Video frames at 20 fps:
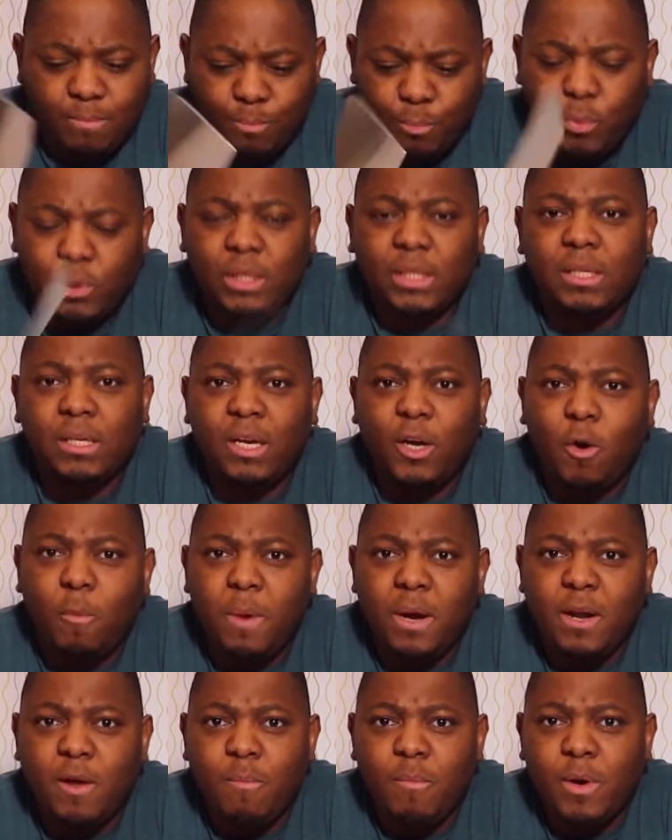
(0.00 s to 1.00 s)
Put it in the
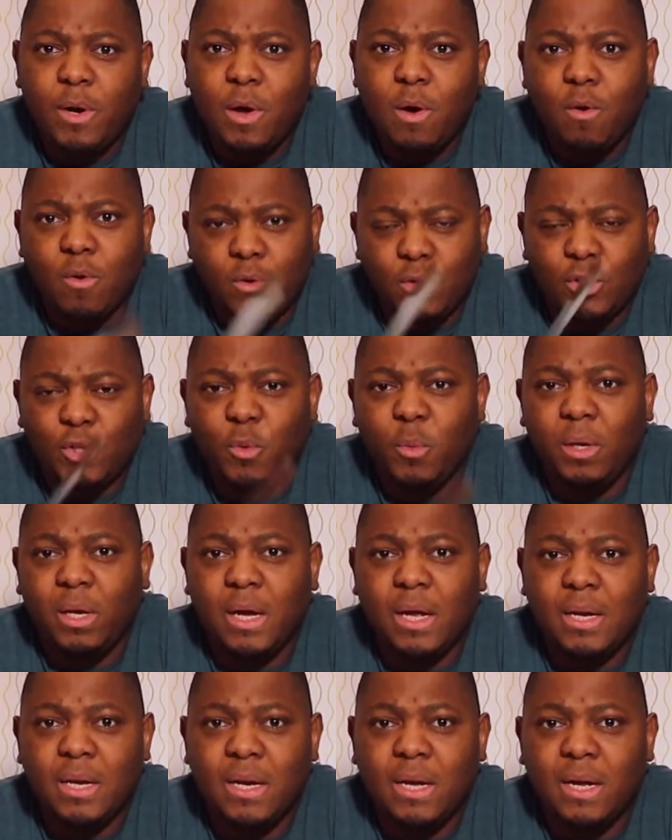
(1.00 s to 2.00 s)
comment down below so we
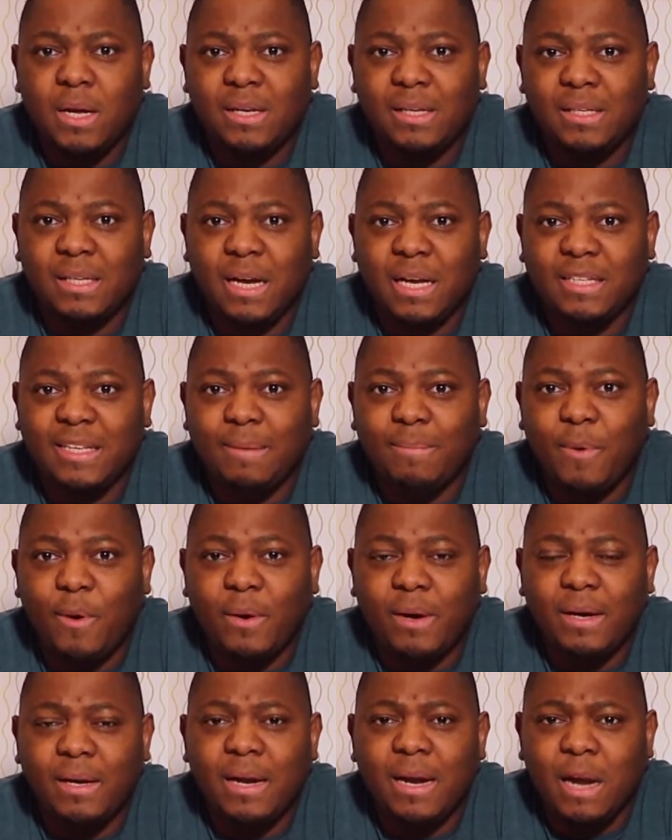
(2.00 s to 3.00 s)
can discuss
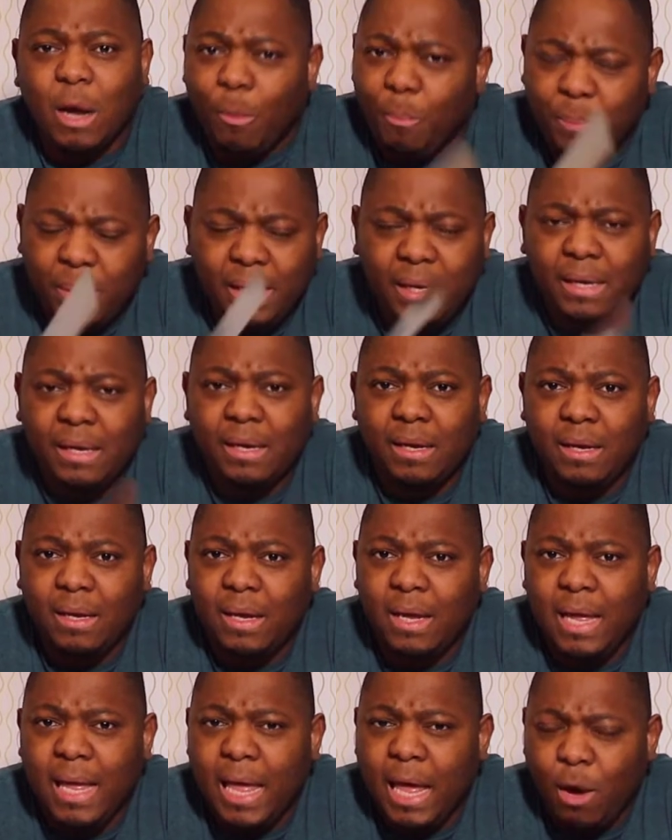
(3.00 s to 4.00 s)
about it, and I'll
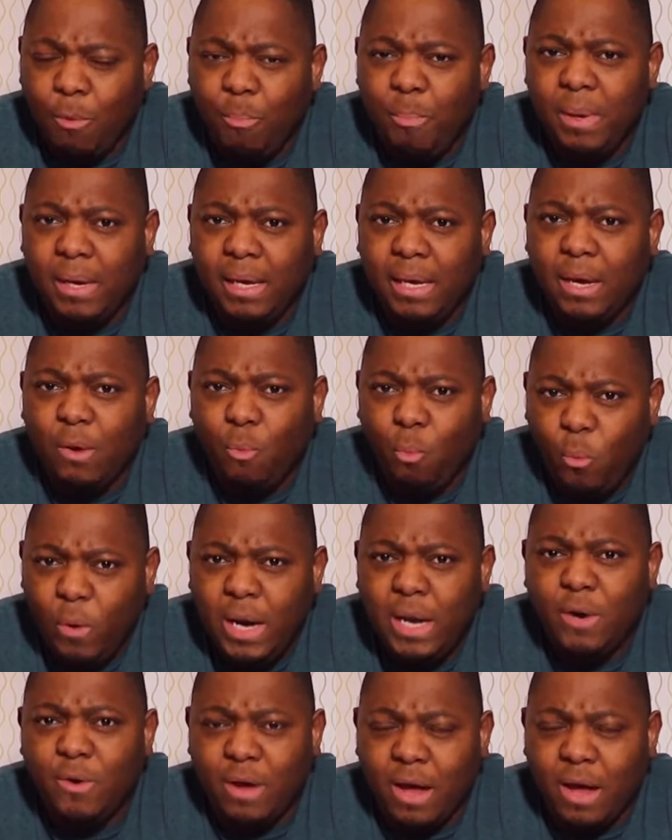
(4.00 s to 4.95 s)
pick a winner.